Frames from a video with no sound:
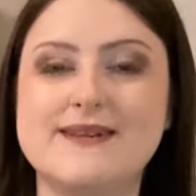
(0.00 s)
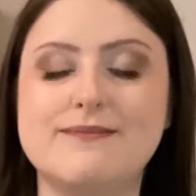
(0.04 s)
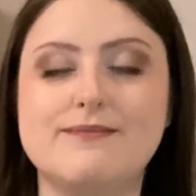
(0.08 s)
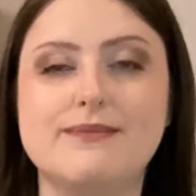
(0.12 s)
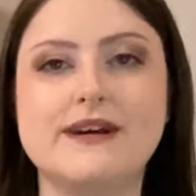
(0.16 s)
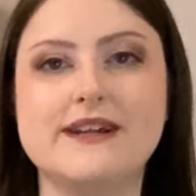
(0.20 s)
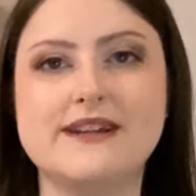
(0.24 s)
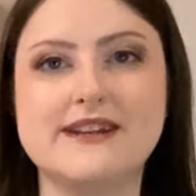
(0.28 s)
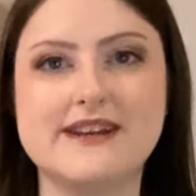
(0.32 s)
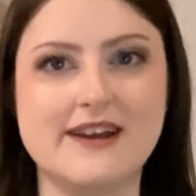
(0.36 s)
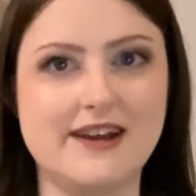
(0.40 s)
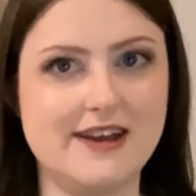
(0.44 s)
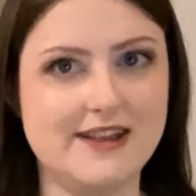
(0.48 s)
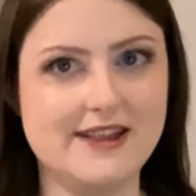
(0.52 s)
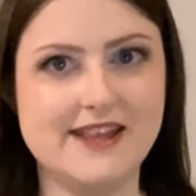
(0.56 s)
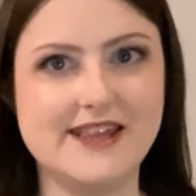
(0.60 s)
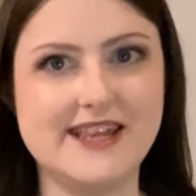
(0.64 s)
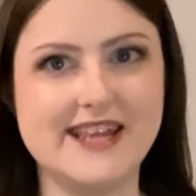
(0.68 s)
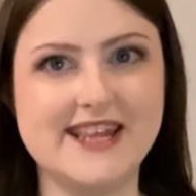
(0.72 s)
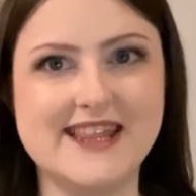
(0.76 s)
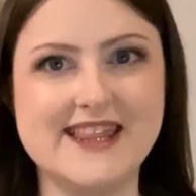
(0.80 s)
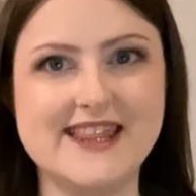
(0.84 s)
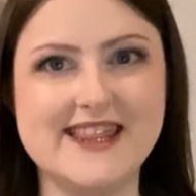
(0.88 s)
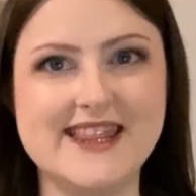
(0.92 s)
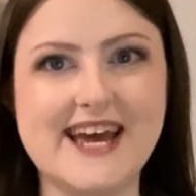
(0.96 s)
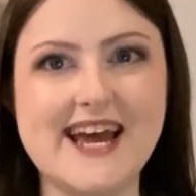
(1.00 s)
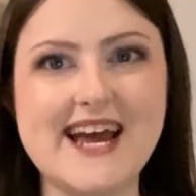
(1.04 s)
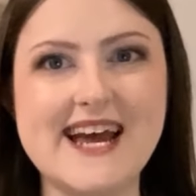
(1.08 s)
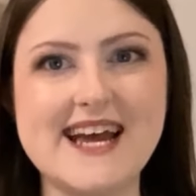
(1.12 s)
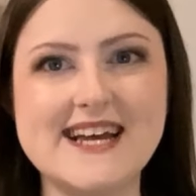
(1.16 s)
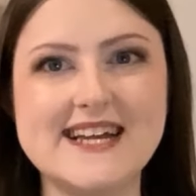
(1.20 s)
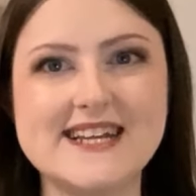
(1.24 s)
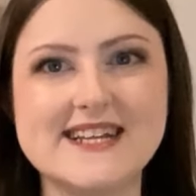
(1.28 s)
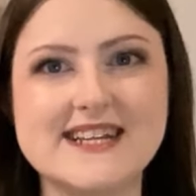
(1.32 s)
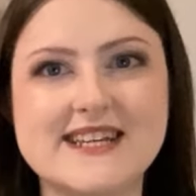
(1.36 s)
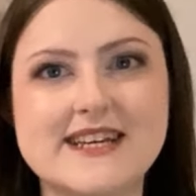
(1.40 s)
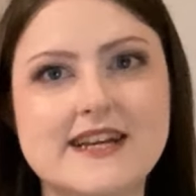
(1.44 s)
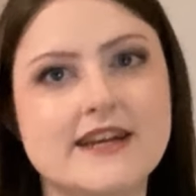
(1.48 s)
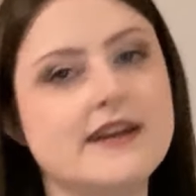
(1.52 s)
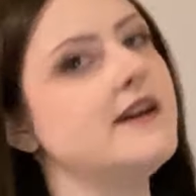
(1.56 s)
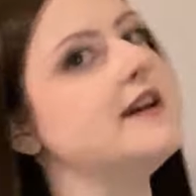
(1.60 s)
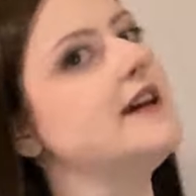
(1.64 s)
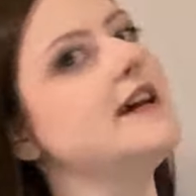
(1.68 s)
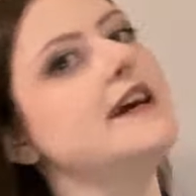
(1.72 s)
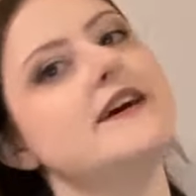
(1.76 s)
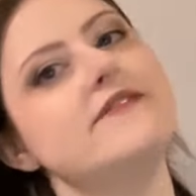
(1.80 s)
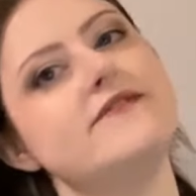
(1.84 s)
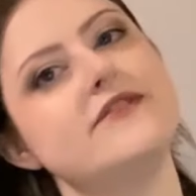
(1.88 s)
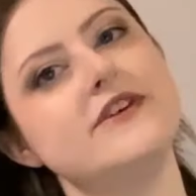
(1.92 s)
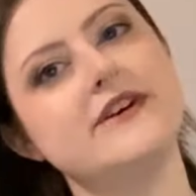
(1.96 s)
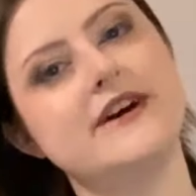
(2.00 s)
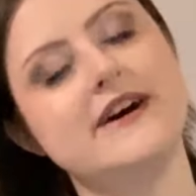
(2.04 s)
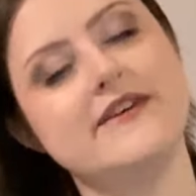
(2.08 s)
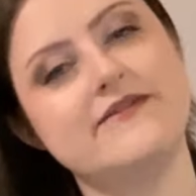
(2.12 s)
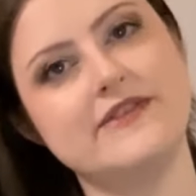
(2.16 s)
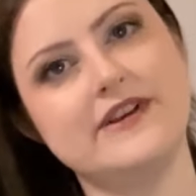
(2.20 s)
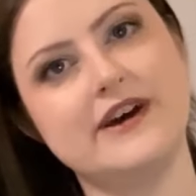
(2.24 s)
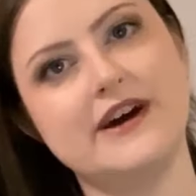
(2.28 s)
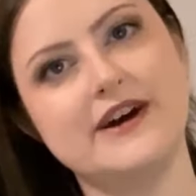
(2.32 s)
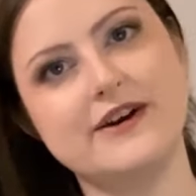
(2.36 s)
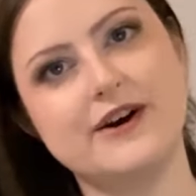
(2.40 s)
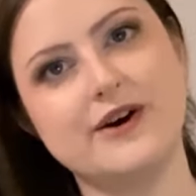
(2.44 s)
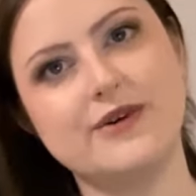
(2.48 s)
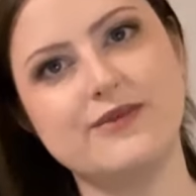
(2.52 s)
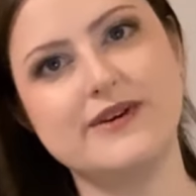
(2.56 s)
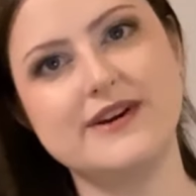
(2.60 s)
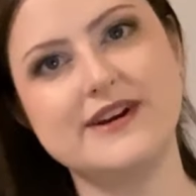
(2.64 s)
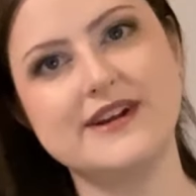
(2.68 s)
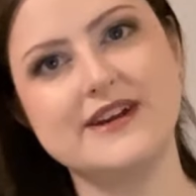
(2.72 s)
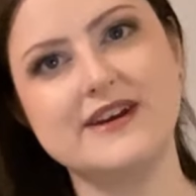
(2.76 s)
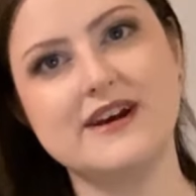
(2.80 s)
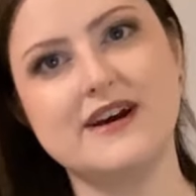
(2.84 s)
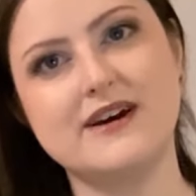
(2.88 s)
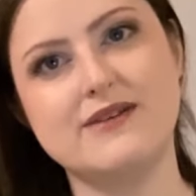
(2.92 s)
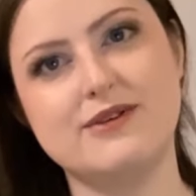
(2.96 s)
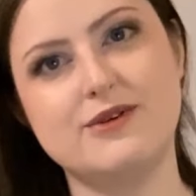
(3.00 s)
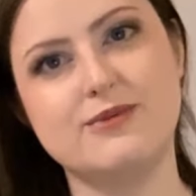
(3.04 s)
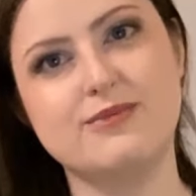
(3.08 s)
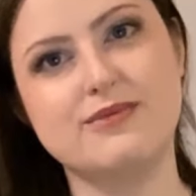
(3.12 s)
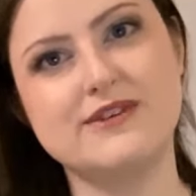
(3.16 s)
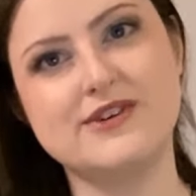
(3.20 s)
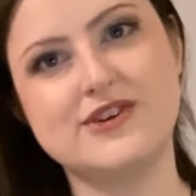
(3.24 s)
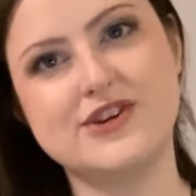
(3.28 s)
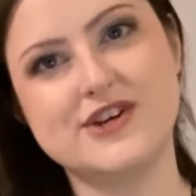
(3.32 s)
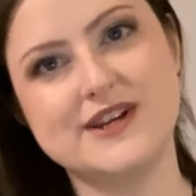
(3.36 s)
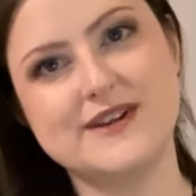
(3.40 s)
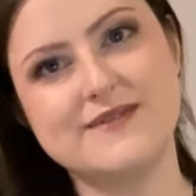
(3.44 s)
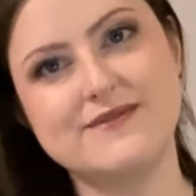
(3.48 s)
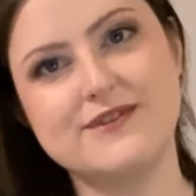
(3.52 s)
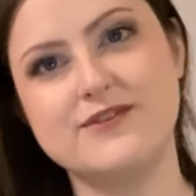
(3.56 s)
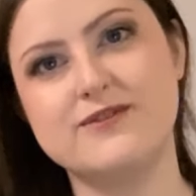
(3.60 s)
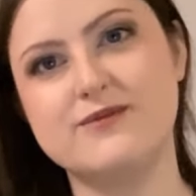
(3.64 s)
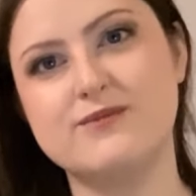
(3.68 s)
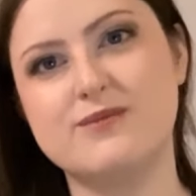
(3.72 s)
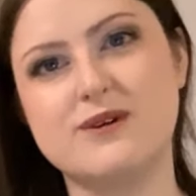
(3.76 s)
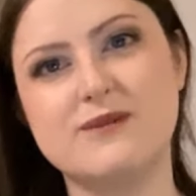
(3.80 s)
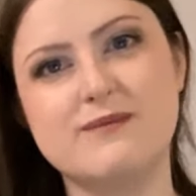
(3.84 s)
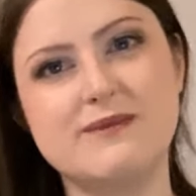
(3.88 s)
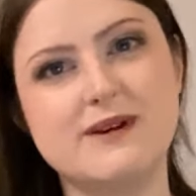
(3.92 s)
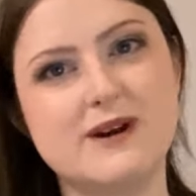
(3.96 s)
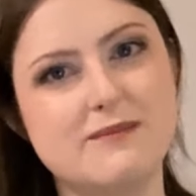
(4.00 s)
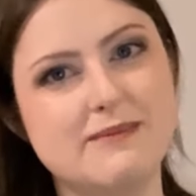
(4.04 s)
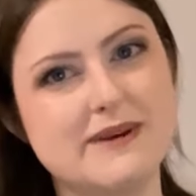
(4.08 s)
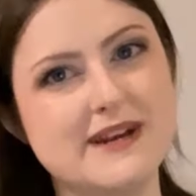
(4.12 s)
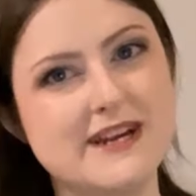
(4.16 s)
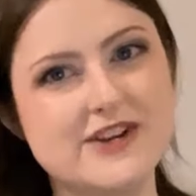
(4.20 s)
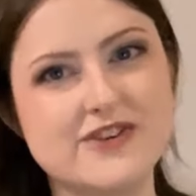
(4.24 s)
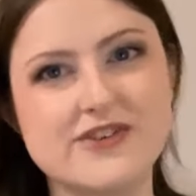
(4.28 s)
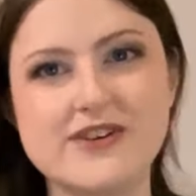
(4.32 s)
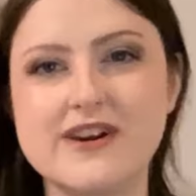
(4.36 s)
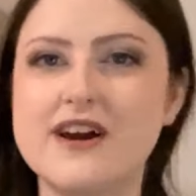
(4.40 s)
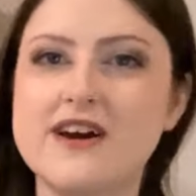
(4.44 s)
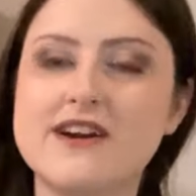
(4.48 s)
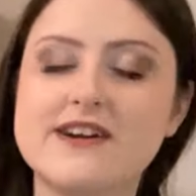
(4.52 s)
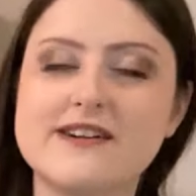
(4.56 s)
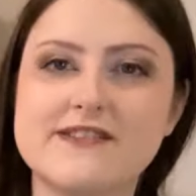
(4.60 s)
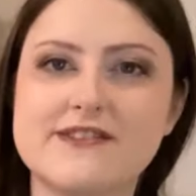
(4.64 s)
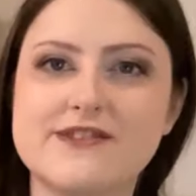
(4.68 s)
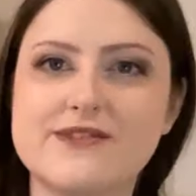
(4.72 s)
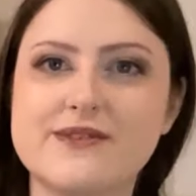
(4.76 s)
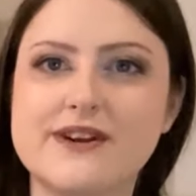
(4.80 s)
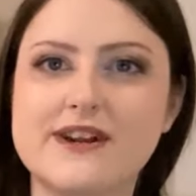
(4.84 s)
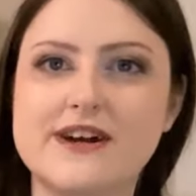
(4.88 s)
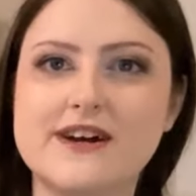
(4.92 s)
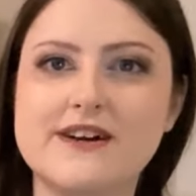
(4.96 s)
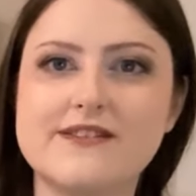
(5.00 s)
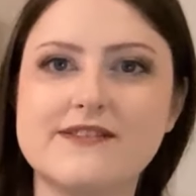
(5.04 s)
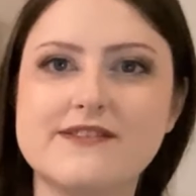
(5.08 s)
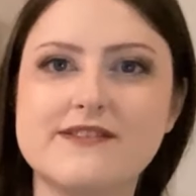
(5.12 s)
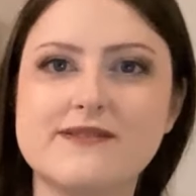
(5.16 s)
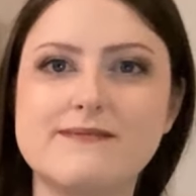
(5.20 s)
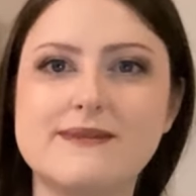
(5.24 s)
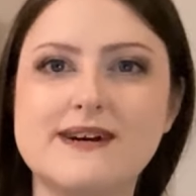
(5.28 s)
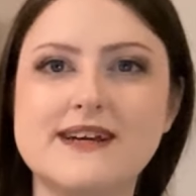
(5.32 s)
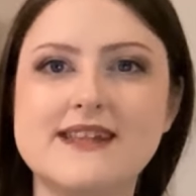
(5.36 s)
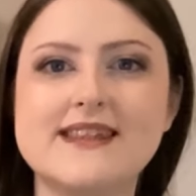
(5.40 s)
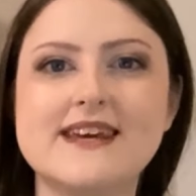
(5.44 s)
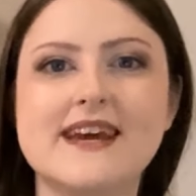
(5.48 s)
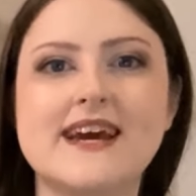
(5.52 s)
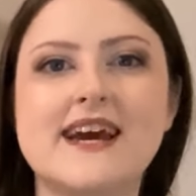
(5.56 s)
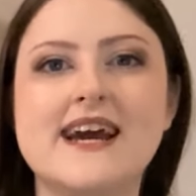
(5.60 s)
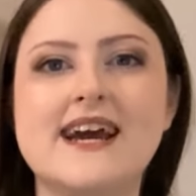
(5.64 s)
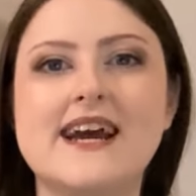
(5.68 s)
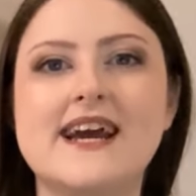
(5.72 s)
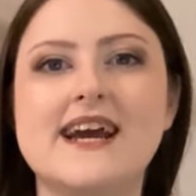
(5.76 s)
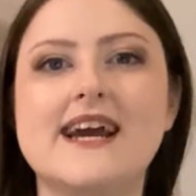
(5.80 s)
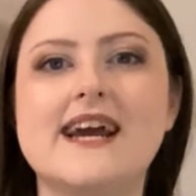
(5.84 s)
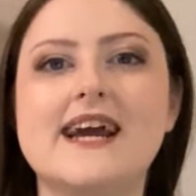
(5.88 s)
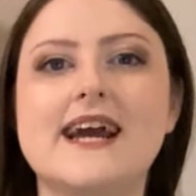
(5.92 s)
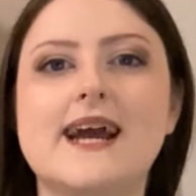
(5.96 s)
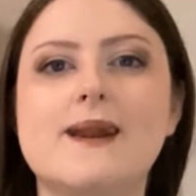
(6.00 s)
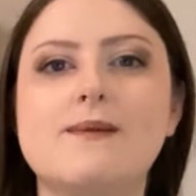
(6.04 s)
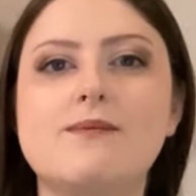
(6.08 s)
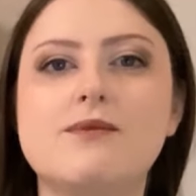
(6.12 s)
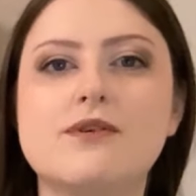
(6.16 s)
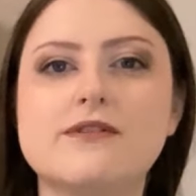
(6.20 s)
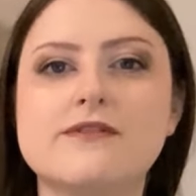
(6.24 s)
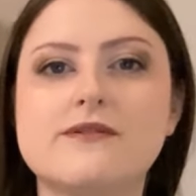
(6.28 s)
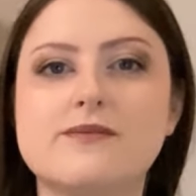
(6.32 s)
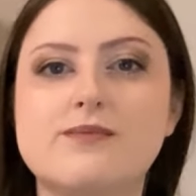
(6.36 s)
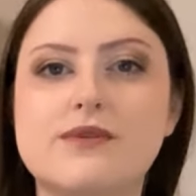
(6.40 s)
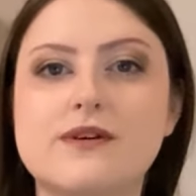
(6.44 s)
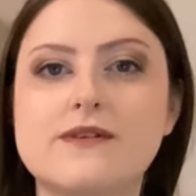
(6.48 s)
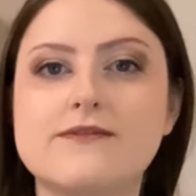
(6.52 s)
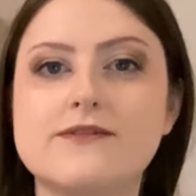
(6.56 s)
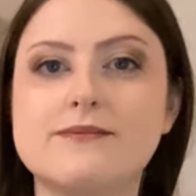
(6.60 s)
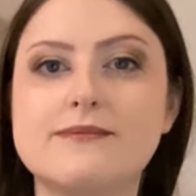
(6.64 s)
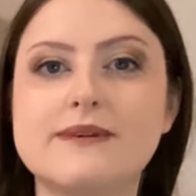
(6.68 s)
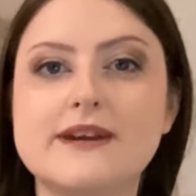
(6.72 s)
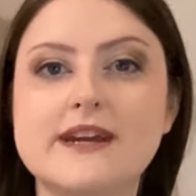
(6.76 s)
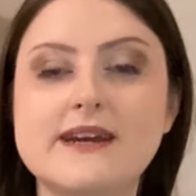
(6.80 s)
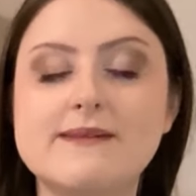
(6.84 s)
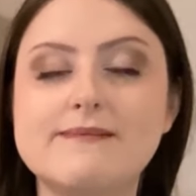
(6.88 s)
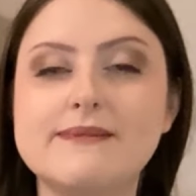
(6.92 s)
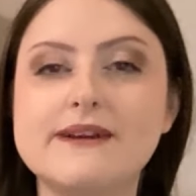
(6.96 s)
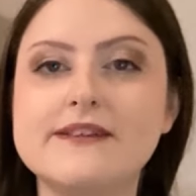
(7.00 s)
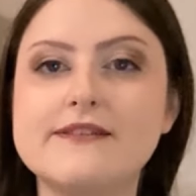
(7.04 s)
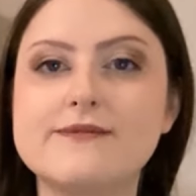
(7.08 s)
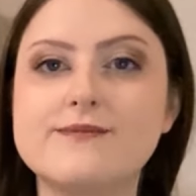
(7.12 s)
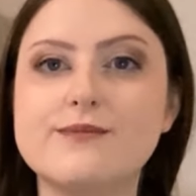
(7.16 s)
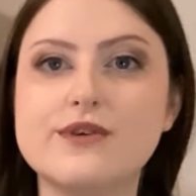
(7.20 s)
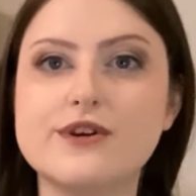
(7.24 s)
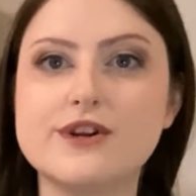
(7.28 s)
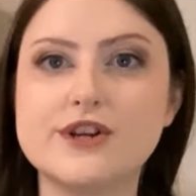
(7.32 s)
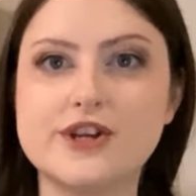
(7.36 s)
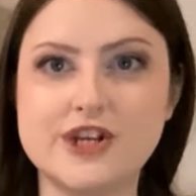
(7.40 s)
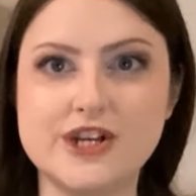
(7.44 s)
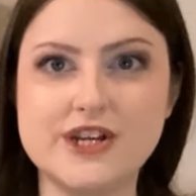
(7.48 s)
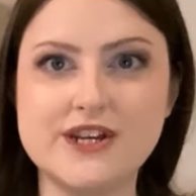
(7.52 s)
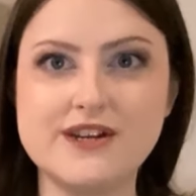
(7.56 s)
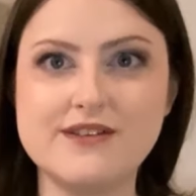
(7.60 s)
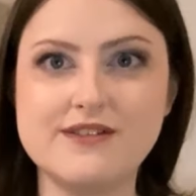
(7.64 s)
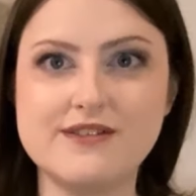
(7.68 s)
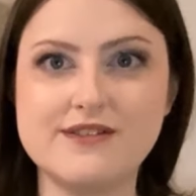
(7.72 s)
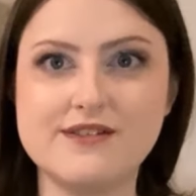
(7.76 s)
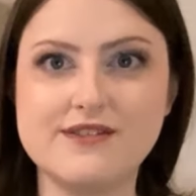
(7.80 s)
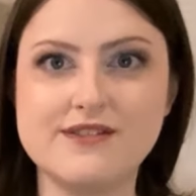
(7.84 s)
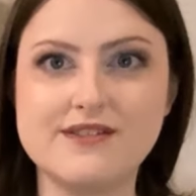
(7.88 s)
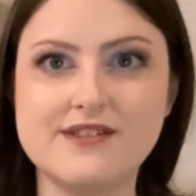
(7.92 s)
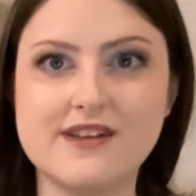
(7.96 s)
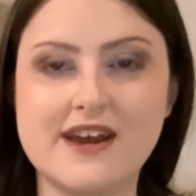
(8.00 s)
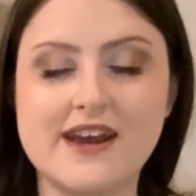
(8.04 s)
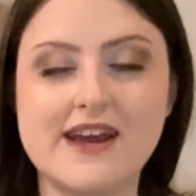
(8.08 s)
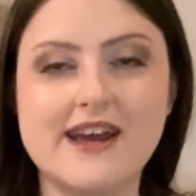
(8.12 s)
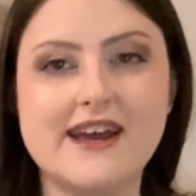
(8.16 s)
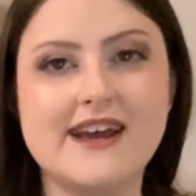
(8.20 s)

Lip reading: But other than that, if you have not already, I would appreciate it if you support me on Patreon. It's $3 a month, and more support for me means more shoes.